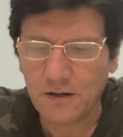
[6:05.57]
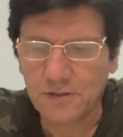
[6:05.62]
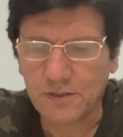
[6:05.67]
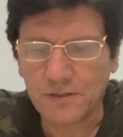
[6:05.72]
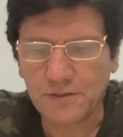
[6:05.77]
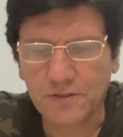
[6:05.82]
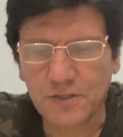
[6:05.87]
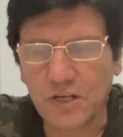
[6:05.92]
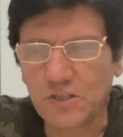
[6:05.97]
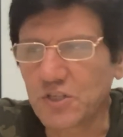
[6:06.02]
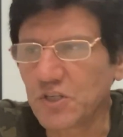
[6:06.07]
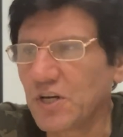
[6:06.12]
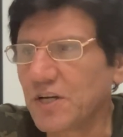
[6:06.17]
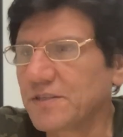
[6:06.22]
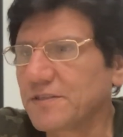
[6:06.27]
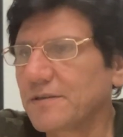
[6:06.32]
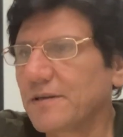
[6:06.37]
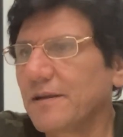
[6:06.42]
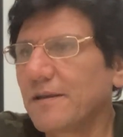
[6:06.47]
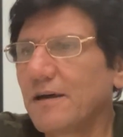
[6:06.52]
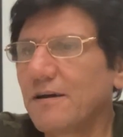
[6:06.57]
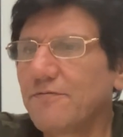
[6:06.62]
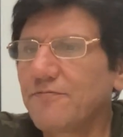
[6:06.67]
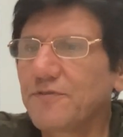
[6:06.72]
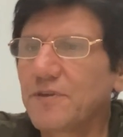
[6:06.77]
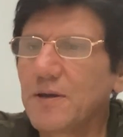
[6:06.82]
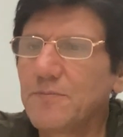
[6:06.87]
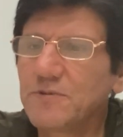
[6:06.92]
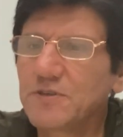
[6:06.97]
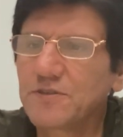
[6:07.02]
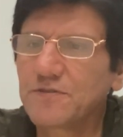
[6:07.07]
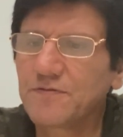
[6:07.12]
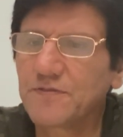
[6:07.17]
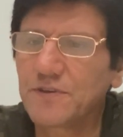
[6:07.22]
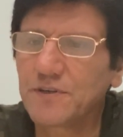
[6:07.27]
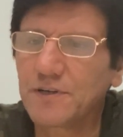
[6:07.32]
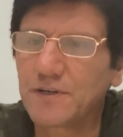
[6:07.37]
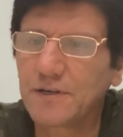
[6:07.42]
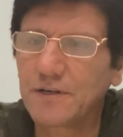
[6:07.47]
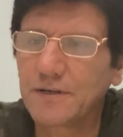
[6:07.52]
such as left
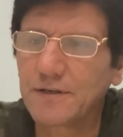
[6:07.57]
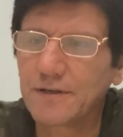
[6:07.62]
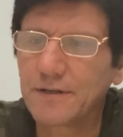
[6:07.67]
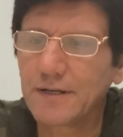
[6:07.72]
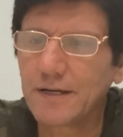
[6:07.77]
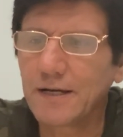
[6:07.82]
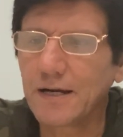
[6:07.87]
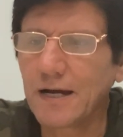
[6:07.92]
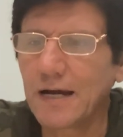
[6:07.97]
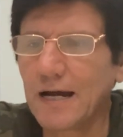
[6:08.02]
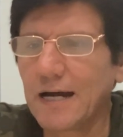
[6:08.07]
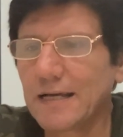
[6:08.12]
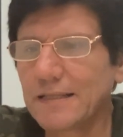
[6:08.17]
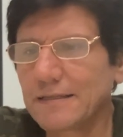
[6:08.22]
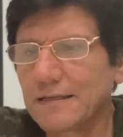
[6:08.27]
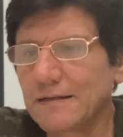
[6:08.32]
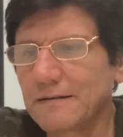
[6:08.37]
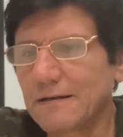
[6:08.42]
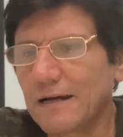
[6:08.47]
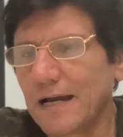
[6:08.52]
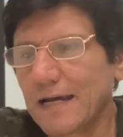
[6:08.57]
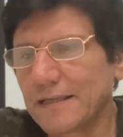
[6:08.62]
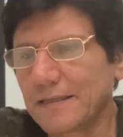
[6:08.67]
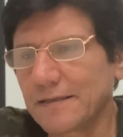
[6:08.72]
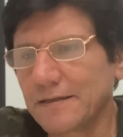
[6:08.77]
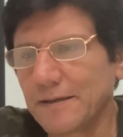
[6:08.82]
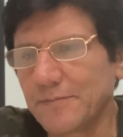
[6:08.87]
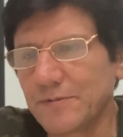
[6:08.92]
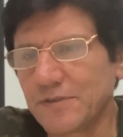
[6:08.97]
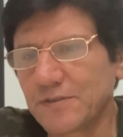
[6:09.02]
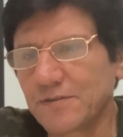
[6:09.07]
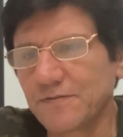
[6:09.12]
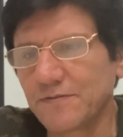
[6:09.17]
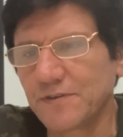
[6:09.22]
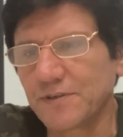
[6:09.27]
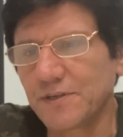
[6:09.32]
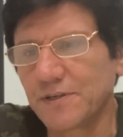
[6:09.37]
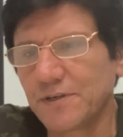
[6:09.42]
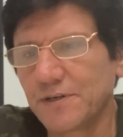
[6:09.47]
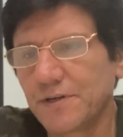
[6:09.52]
hemisphere and the right
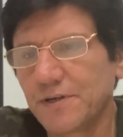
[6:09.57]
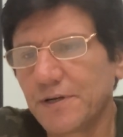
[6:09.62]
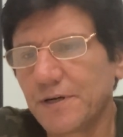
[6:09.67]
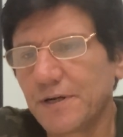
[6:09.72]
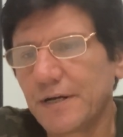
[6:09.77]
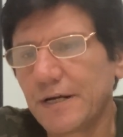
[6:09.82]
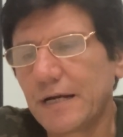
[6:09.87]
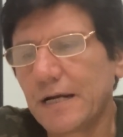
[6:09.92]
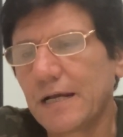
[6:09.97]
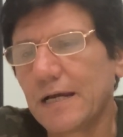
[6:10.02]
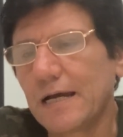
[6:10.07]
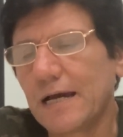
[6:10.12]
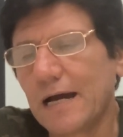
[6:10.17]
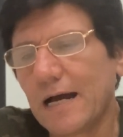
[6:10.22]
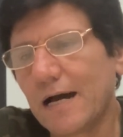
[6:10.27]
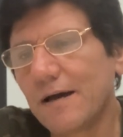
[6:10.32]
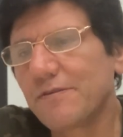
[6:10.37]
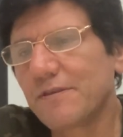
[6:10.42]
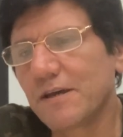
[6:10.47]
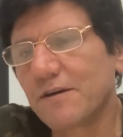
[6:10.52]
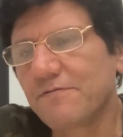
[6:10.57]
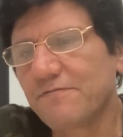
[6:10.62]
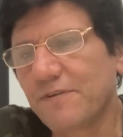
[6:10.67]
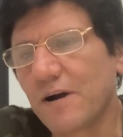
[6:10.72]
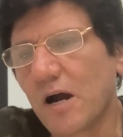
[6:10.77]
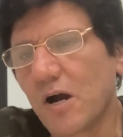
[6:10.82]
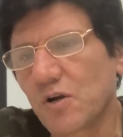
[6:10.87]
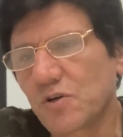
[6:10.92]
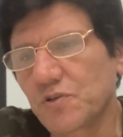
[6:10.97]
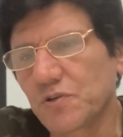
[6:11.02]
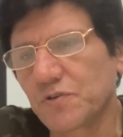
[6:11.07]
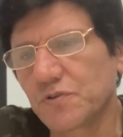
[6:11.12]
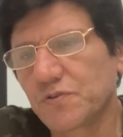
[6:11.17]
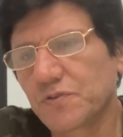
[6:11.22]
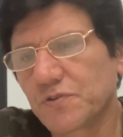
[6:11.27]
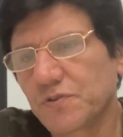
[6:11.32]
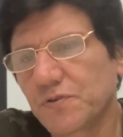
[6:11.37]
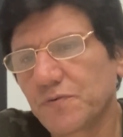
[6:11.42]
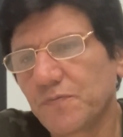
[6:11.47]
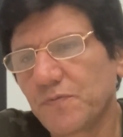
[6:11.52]
hemisphere, and their
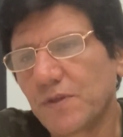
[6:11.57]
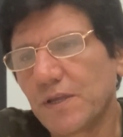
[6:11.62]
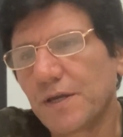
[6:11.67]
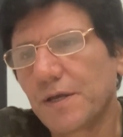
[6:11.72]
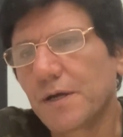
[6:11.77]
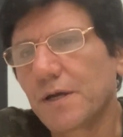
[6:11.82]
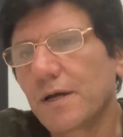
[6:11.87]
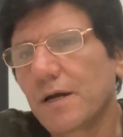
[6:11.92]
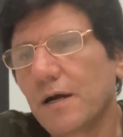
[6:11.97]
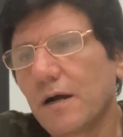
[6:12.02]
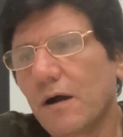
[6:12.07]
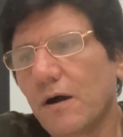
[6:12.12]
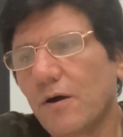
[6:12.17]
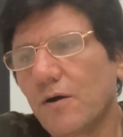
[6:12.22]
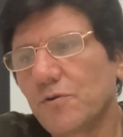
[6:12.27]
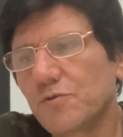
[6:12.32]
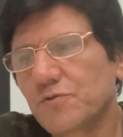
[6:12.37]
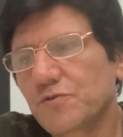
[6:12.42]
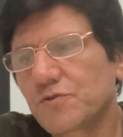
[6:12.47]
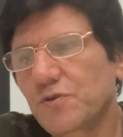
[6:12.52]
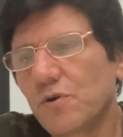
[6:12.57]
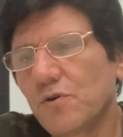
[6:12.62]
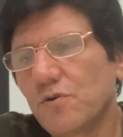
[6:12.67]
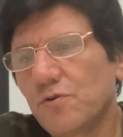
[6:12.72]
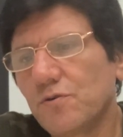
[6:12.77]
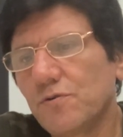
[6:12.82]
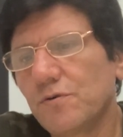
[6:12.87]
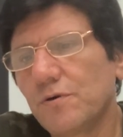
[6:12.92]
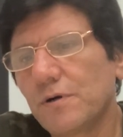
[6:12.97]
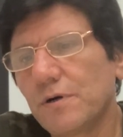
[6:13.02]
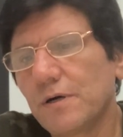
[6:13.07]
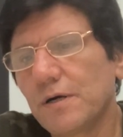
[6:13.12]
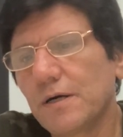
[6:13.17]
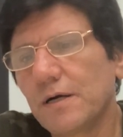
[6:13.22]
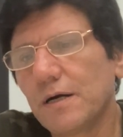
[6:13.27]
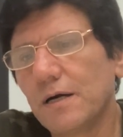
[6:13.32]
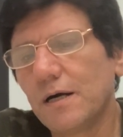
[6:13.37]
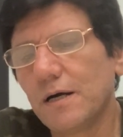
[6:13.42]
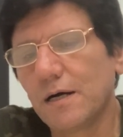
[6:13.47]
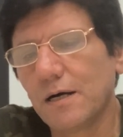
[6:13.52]
functions. Also,
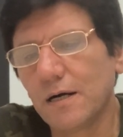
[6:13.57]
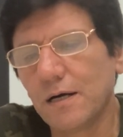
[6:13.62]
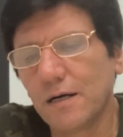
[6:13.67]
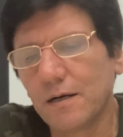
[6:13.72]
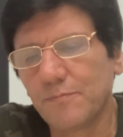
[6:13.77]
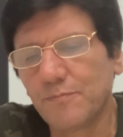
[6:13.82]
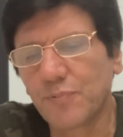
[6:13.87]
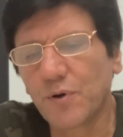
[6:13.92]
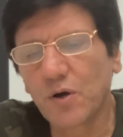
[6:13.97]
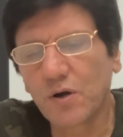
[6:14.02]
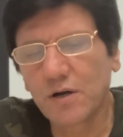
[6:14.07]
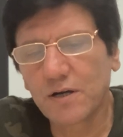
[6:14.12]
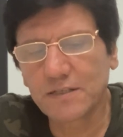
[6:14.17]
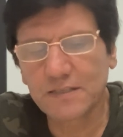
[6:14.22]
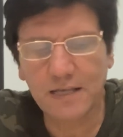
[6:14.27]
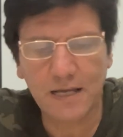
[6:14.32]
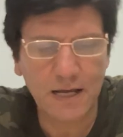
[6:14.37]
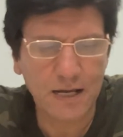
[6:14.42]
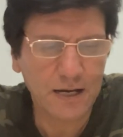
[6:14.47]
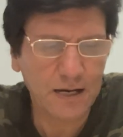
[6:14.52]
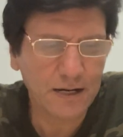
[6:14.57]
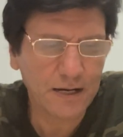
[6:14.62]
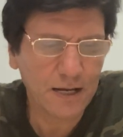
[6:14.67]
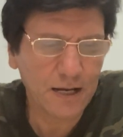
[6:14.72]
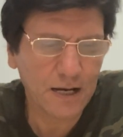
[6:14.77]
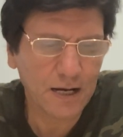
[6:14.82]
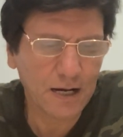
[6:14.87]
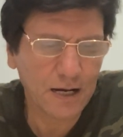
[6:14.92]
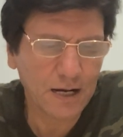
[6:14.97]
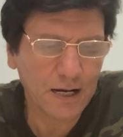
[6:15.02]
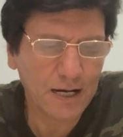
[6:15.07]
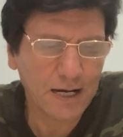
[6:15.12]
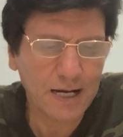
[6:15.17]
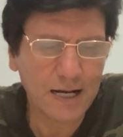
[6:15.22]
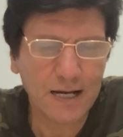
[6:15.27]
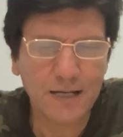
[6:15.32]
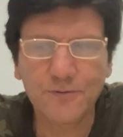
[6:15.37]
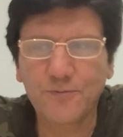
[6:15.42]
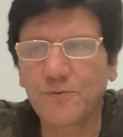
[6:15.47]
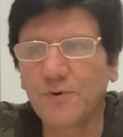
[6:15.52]
Broca's area
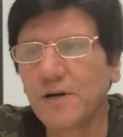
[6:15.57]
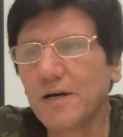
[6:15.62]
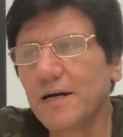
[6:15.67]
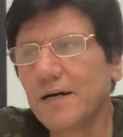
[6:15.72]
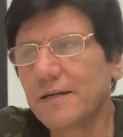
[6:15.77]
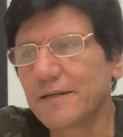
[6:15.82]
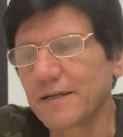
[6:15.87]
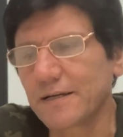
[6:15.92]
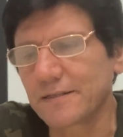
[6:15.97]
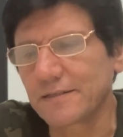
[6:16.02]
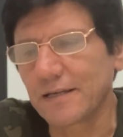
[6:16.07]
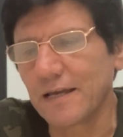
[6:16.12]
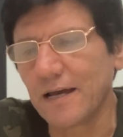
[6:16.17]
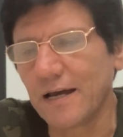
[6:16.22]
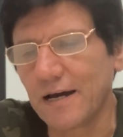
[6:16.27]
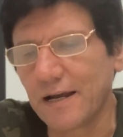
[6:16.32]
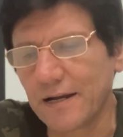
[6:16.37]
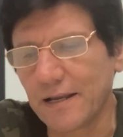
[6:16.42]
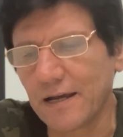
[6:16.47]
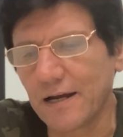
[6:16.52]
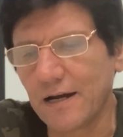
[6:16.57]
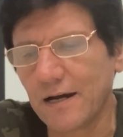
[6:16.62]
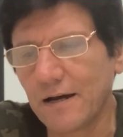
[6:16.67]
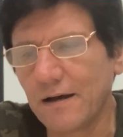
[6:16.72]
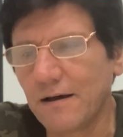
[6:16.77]
and Wernicke's area.